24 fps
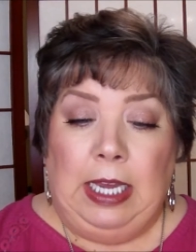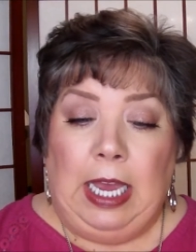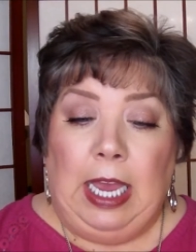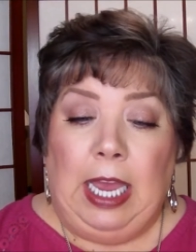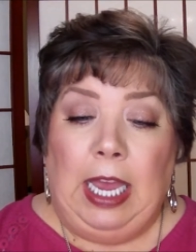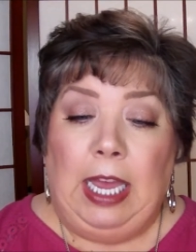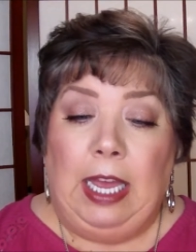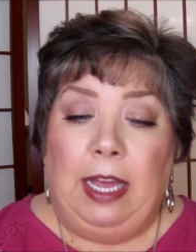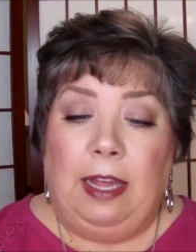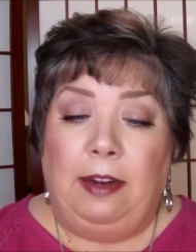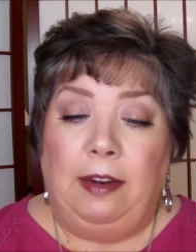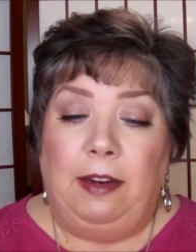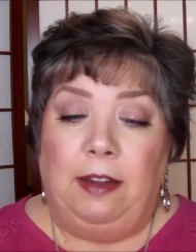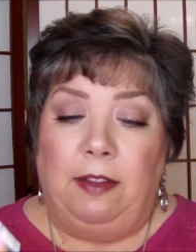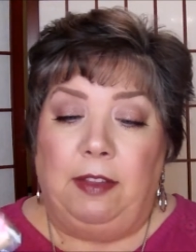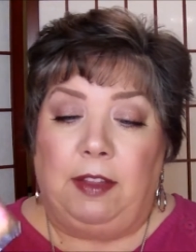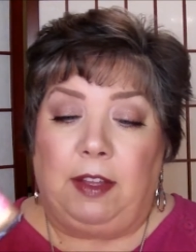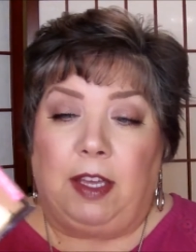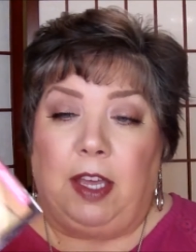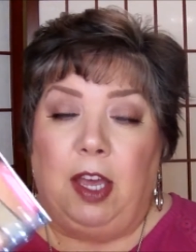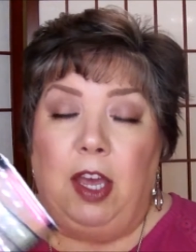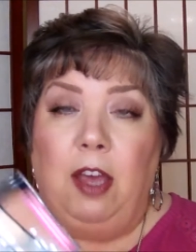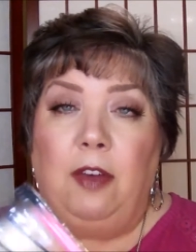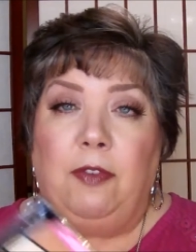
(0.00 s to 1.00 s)
And
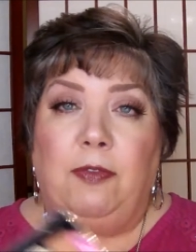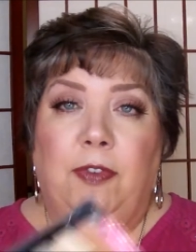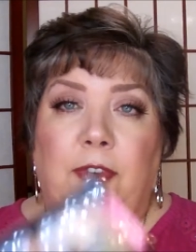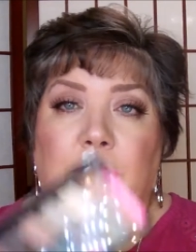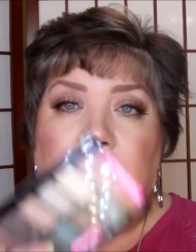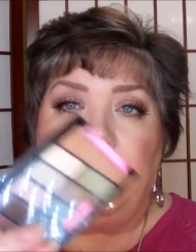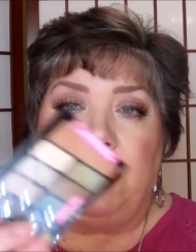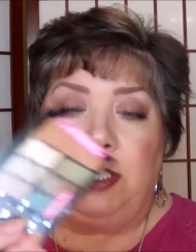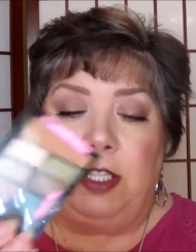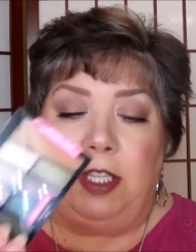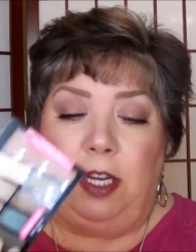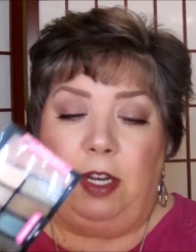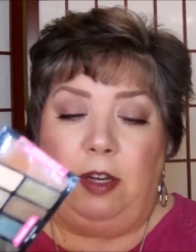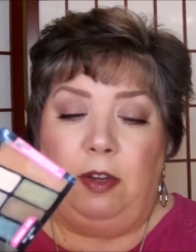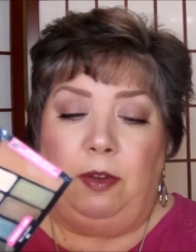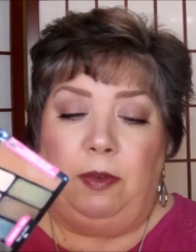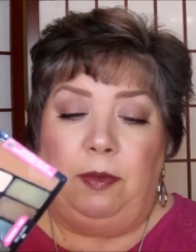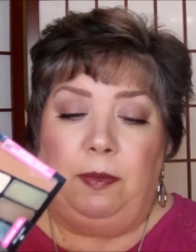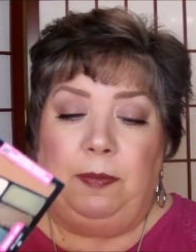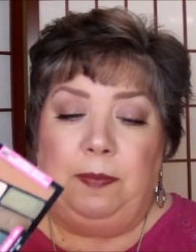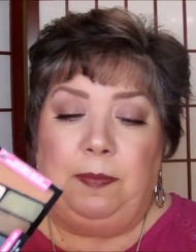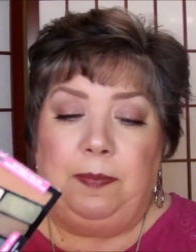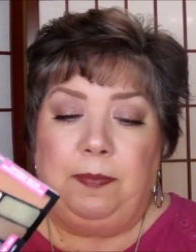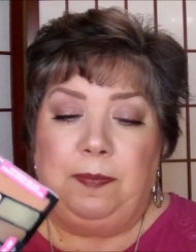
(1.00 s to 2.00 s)
the Comfort
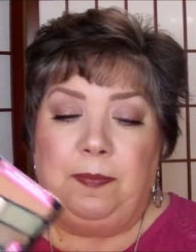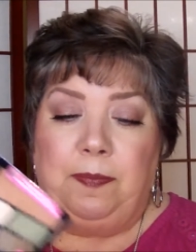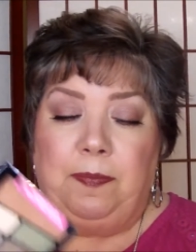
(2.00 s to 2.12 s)
Zone,